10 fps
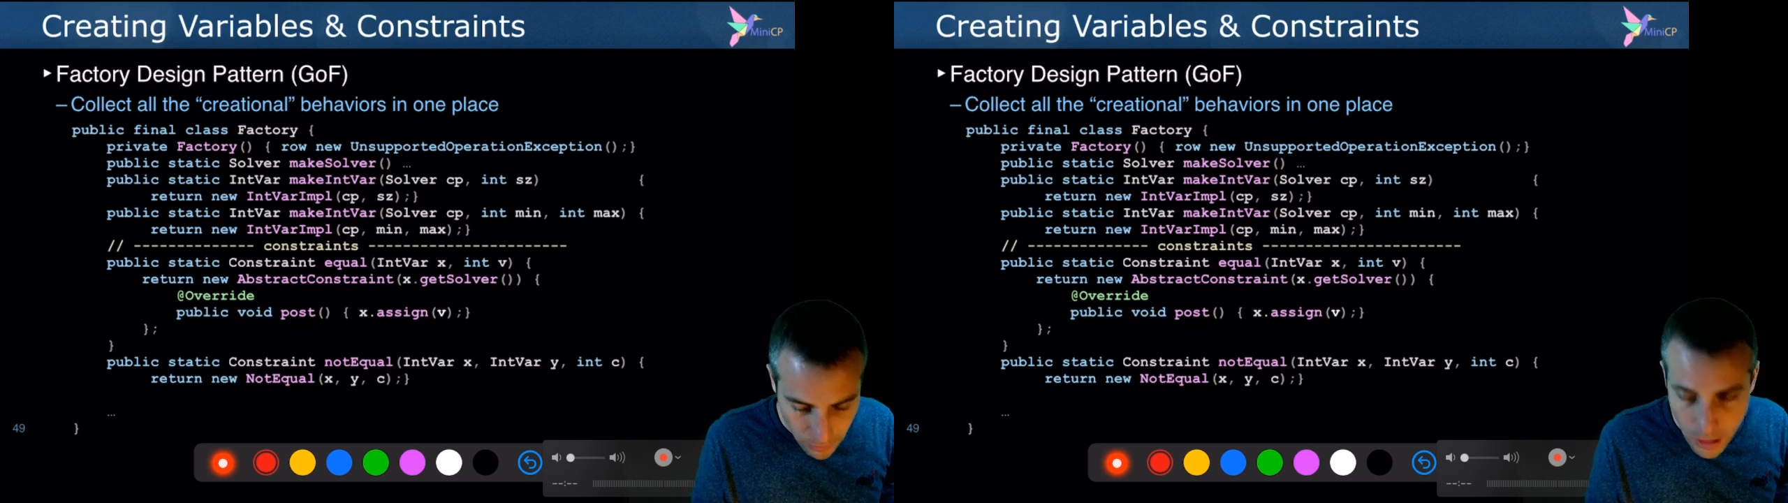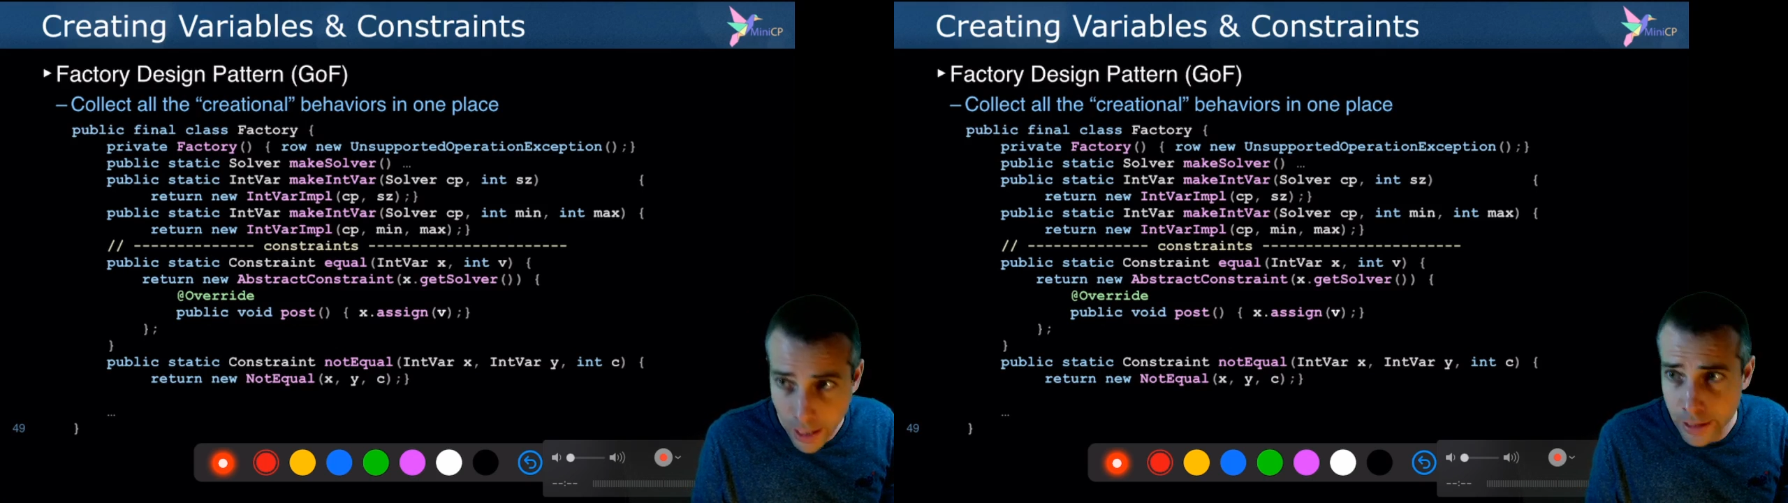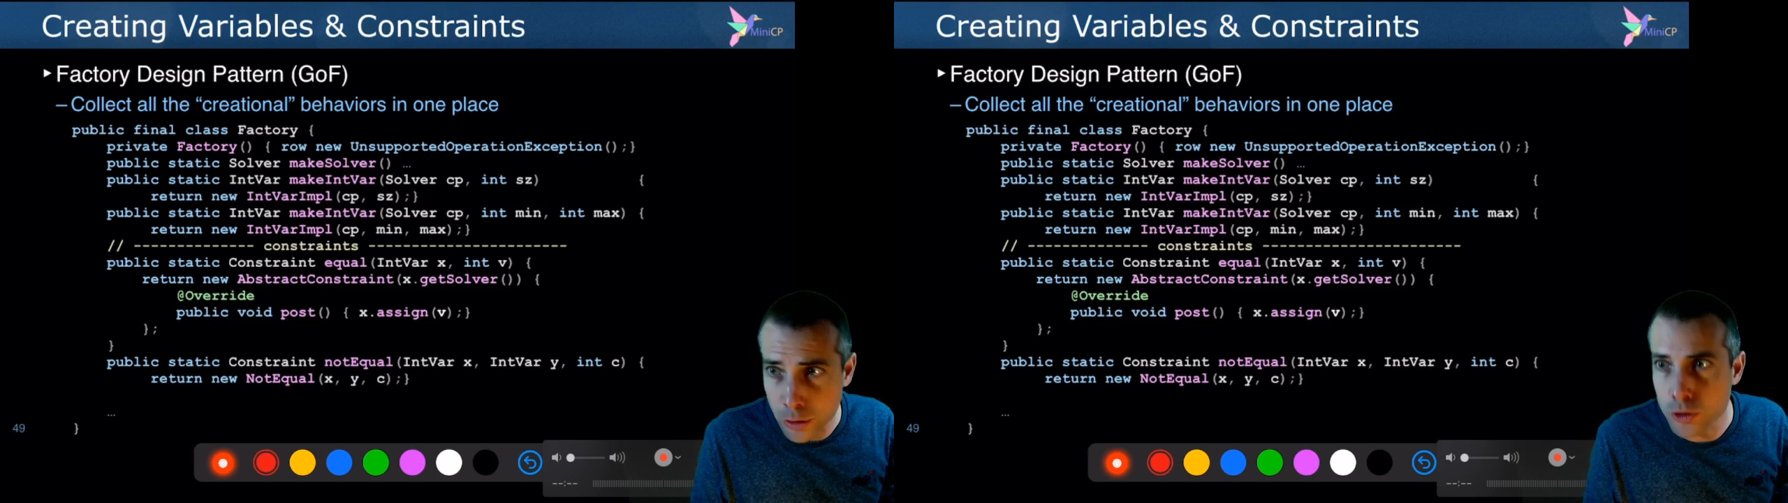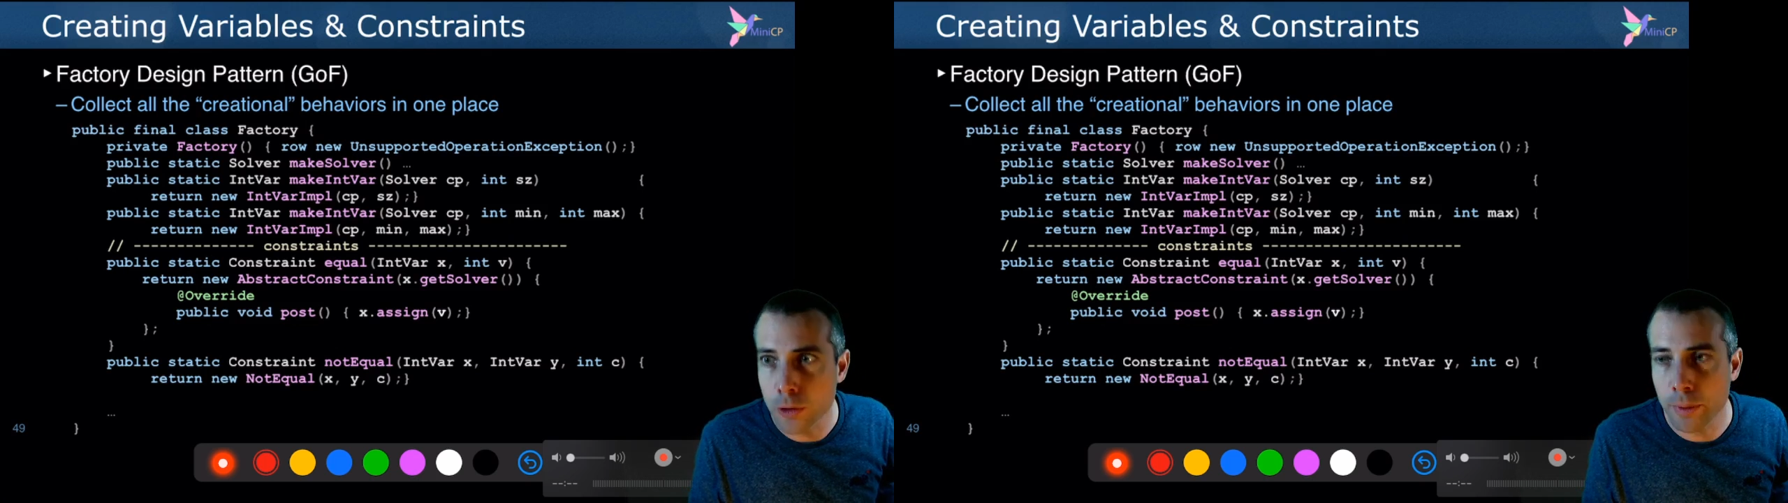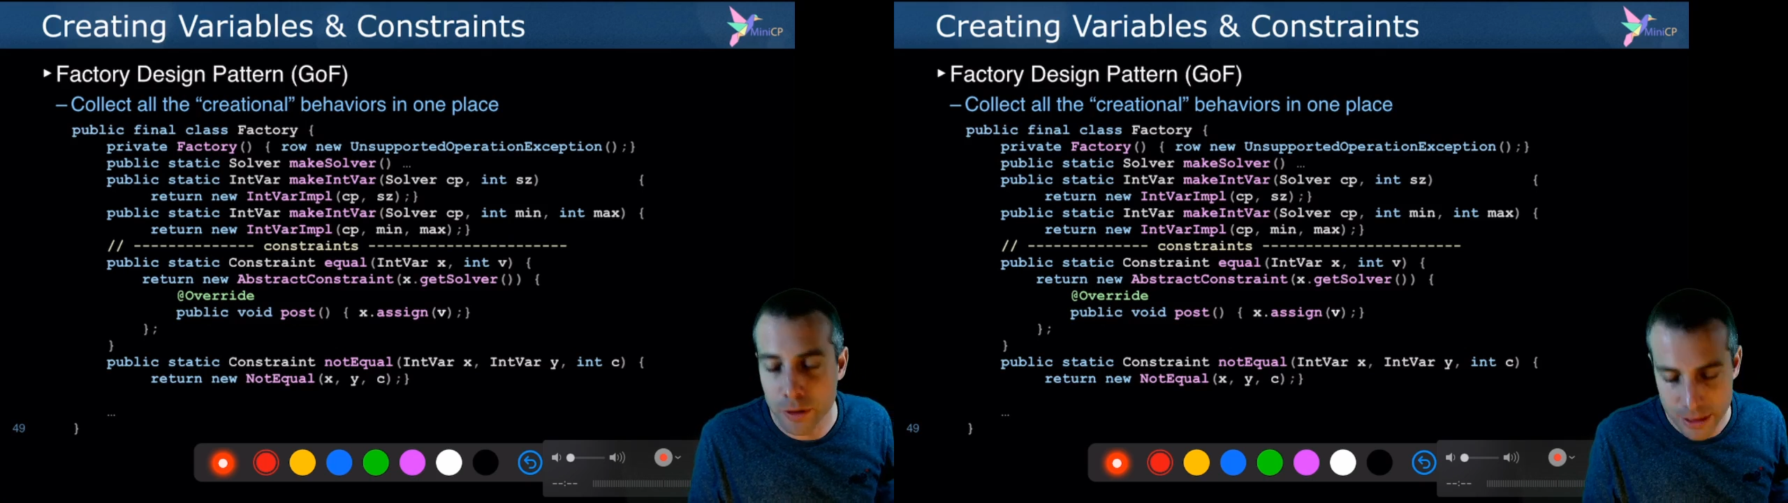I close
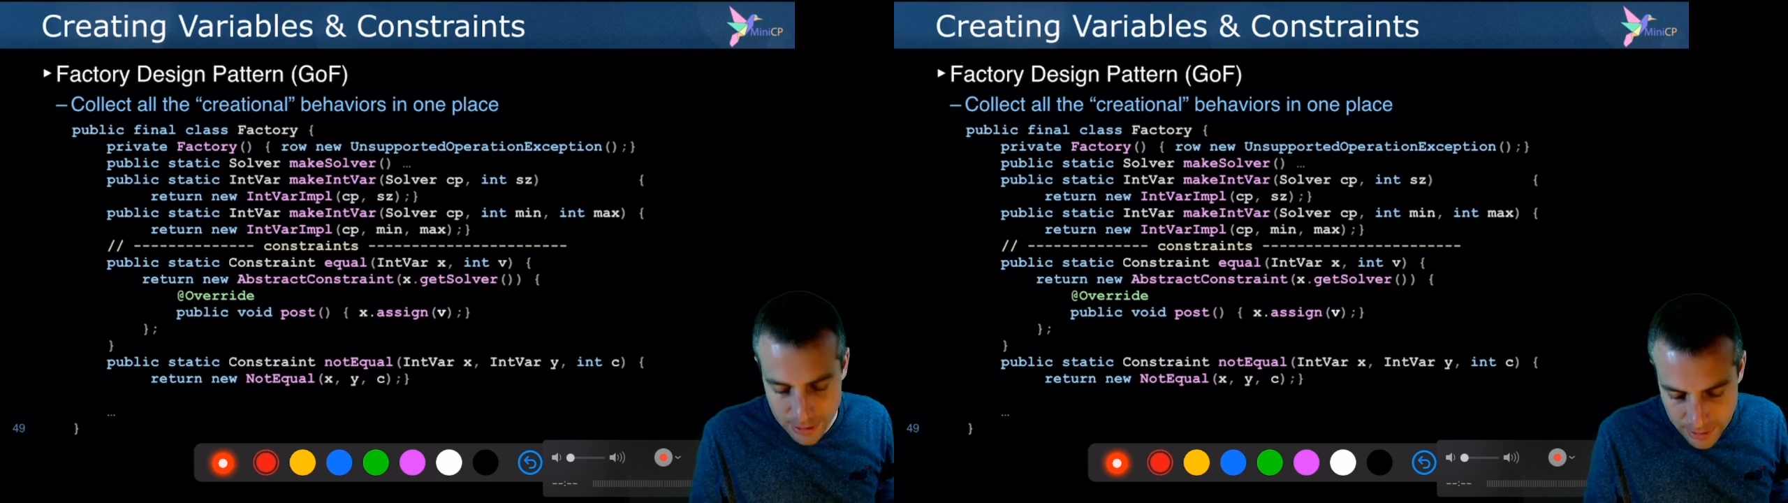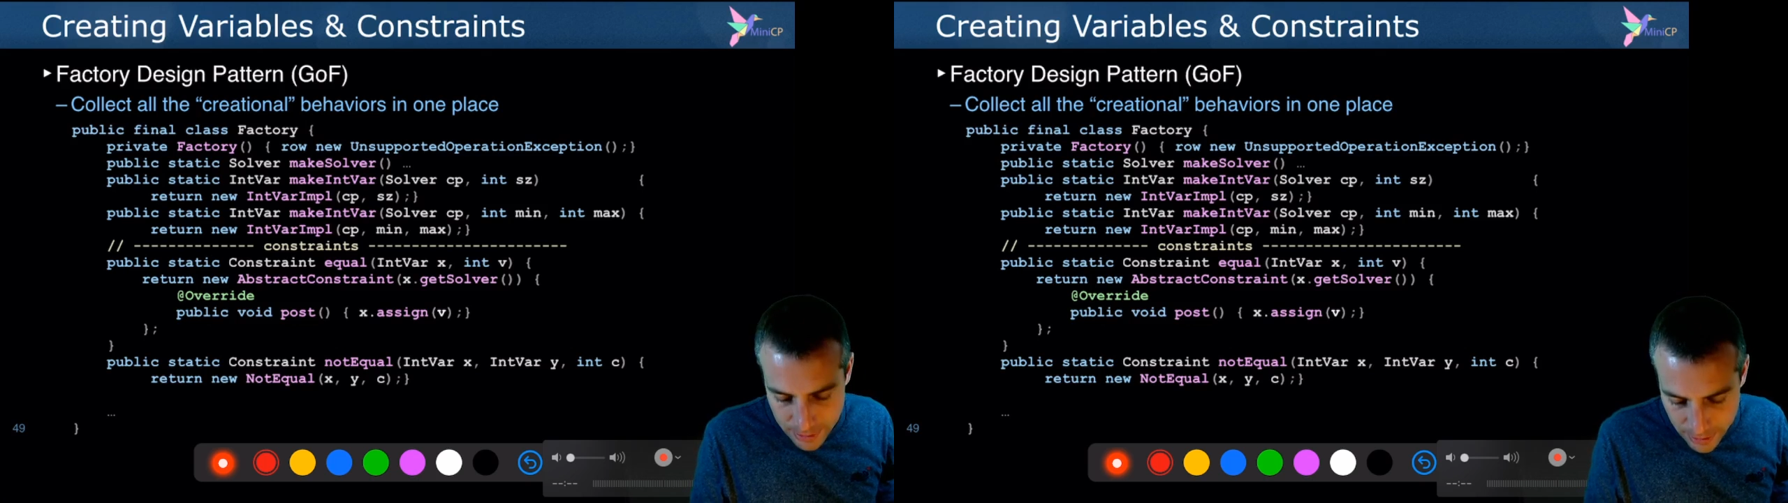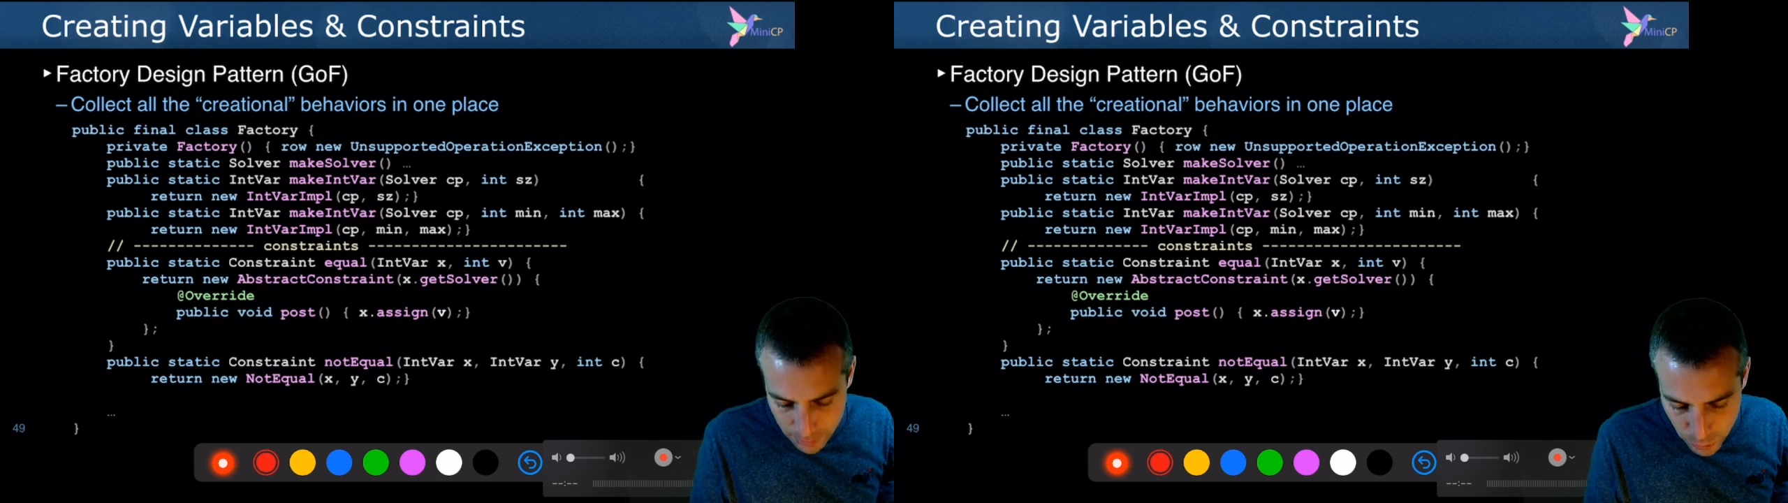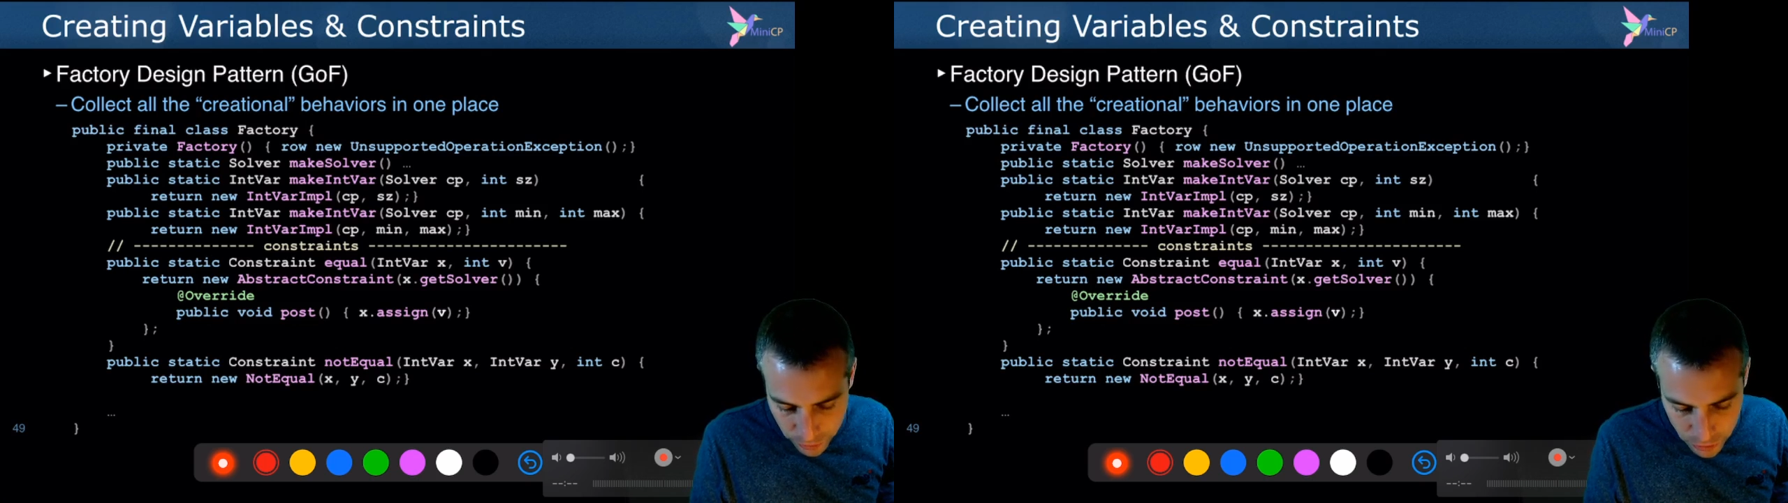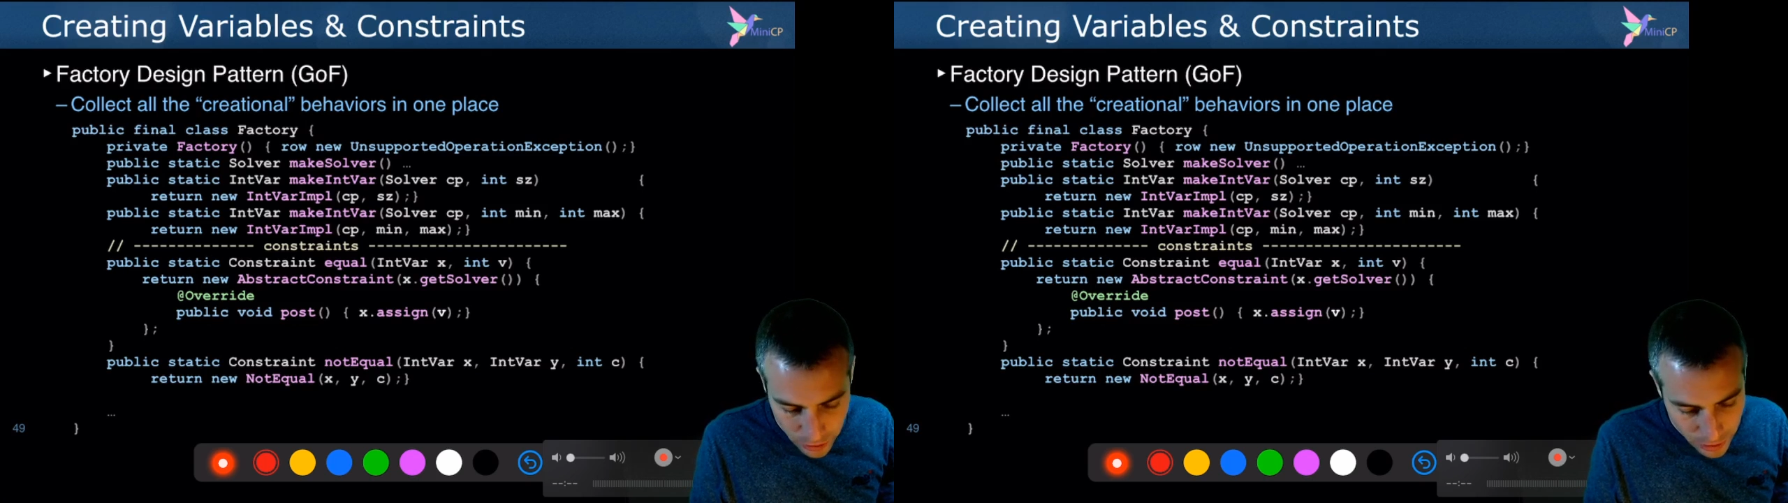the parenthesis and I
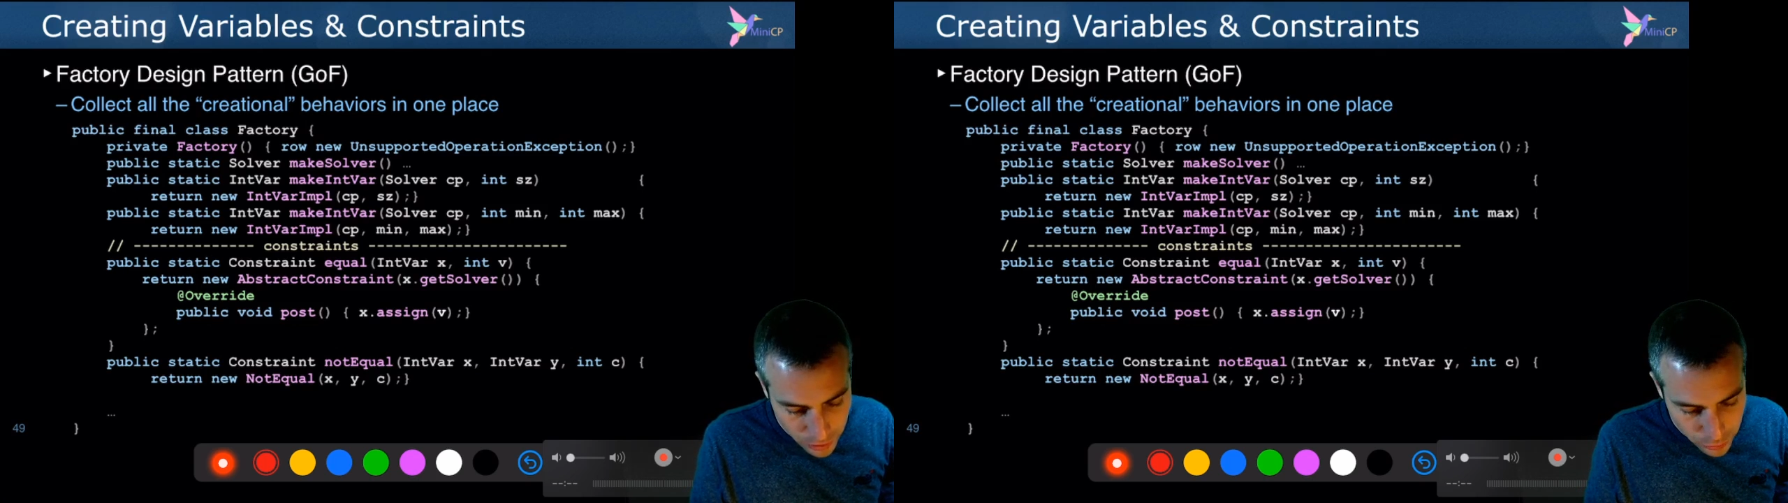move on